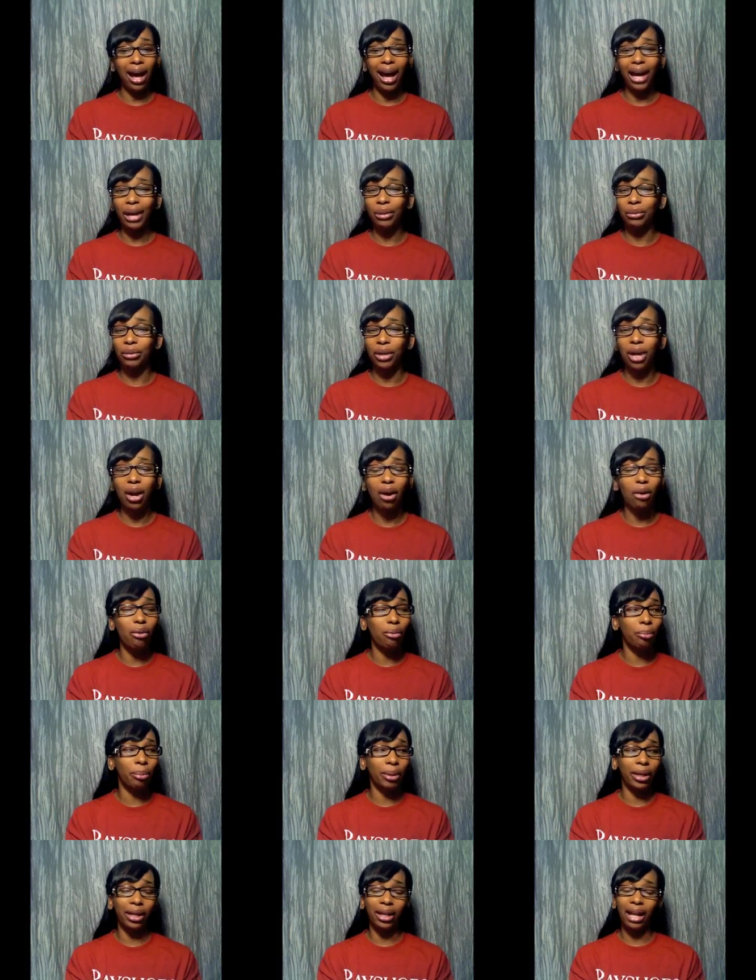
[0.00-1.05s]
I don't know,
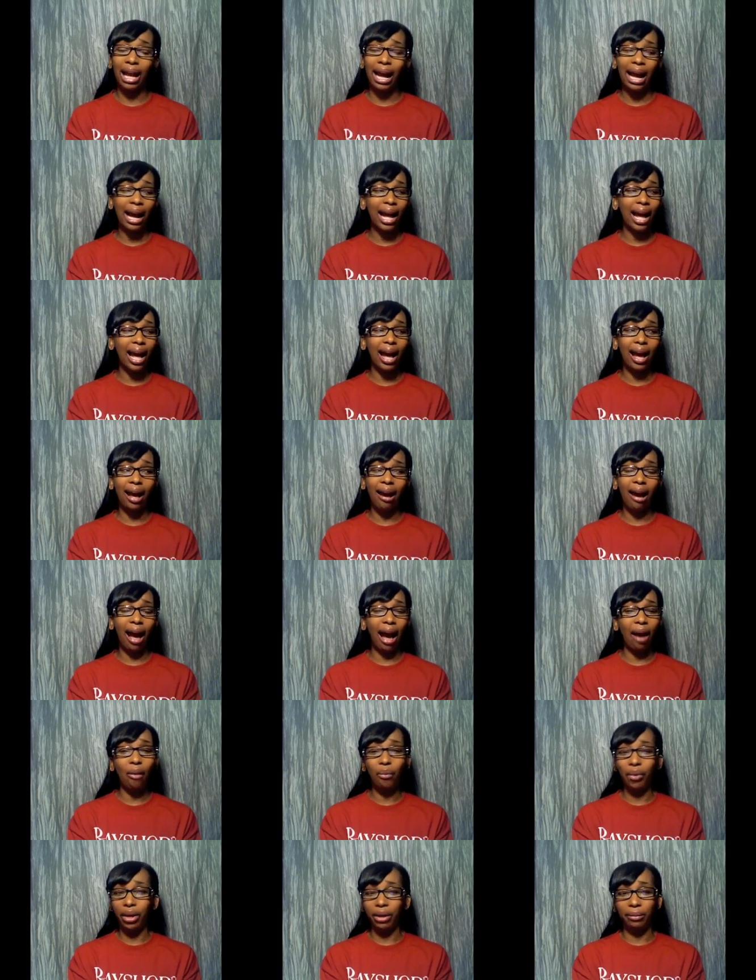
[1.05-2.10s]
but I, I,
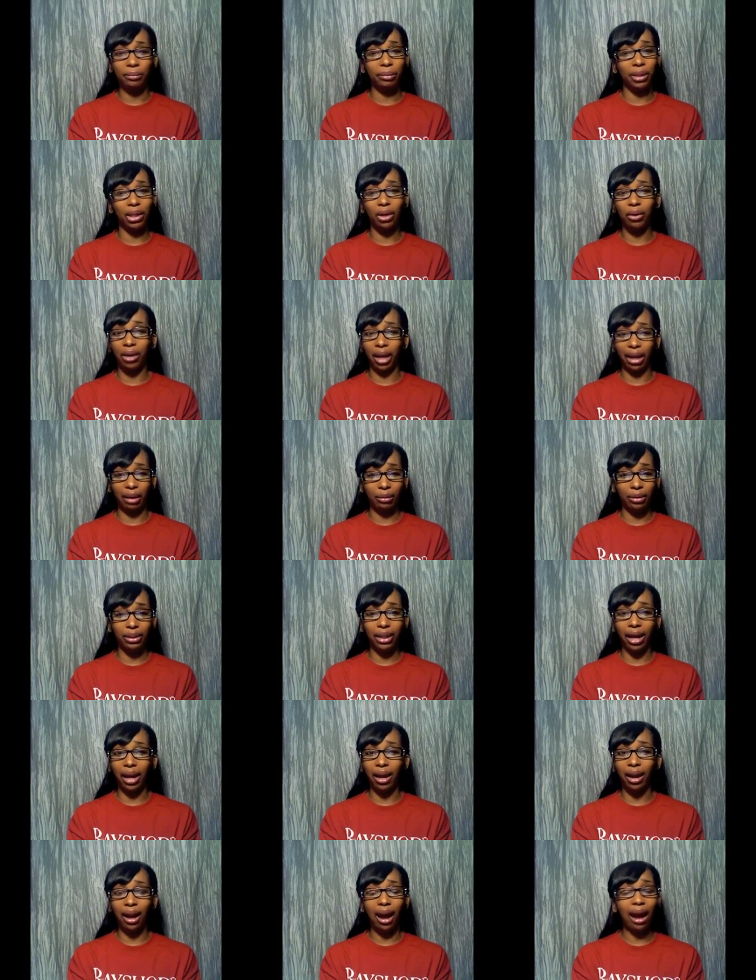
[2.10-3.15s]
I wouldn't be okay with
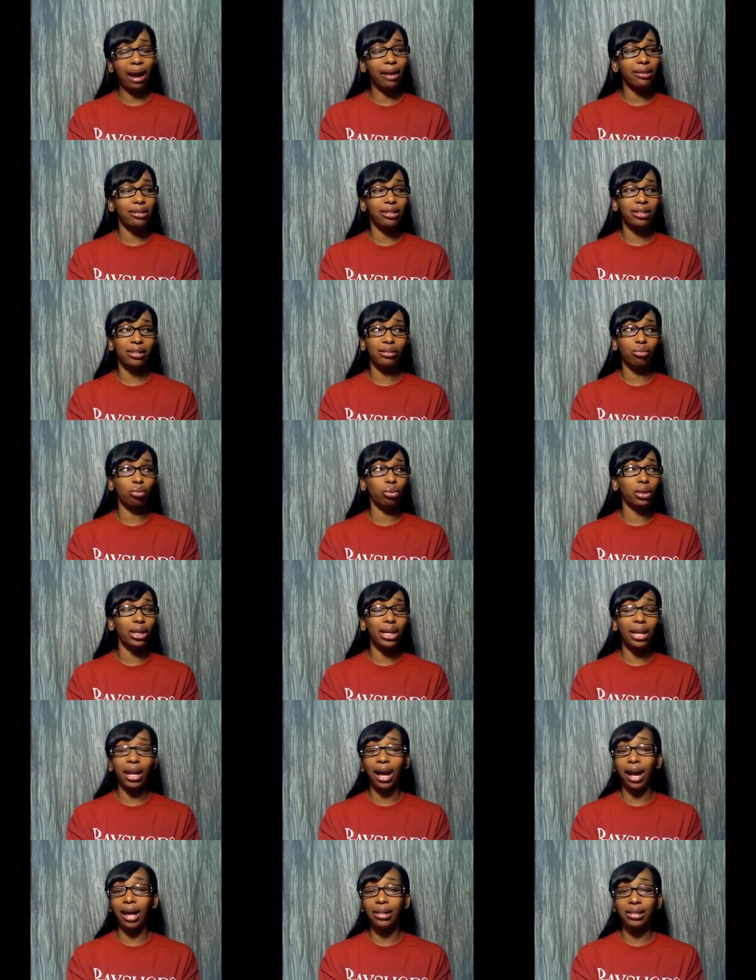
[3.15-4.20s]
that. I just would
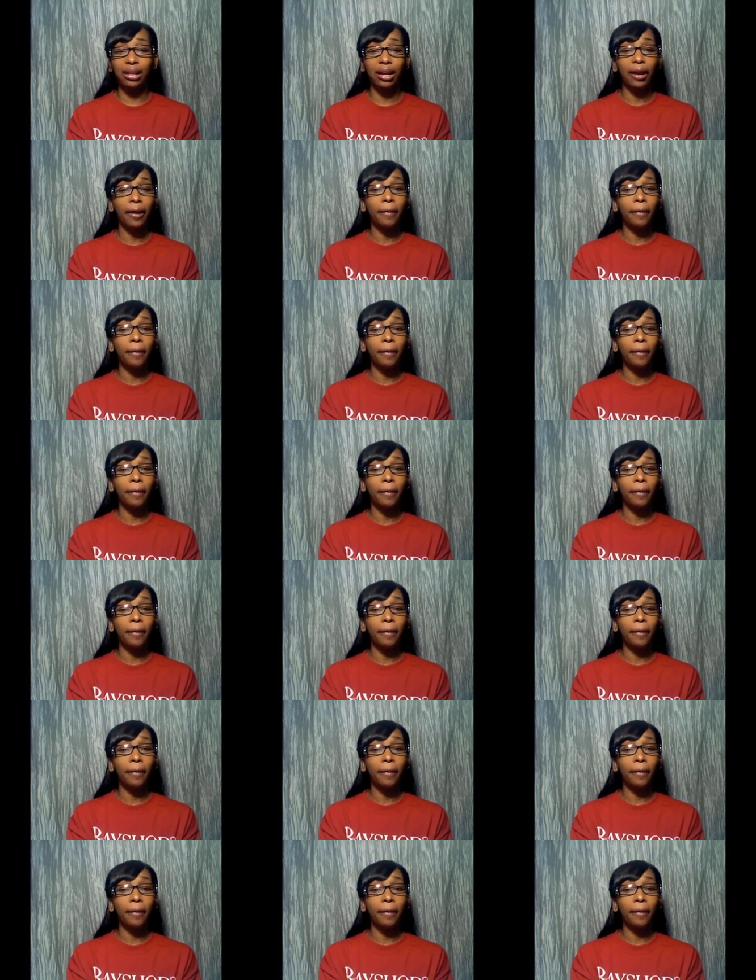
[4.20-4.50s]
not